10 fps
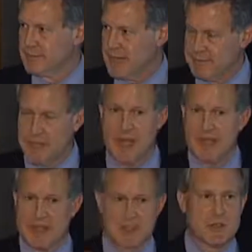Okay?
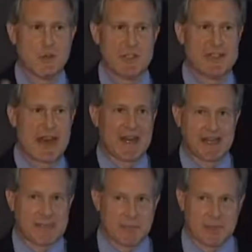This was not
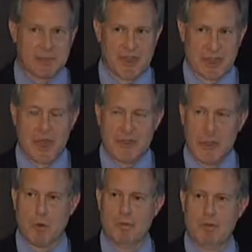a simple thing.
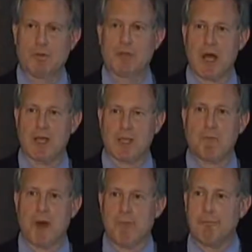There were people lined
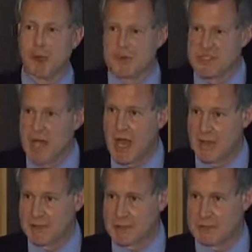up on both
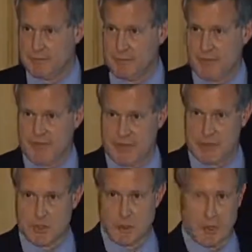sides of
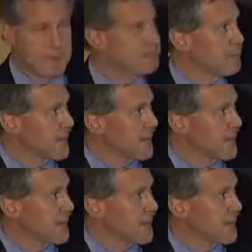this story.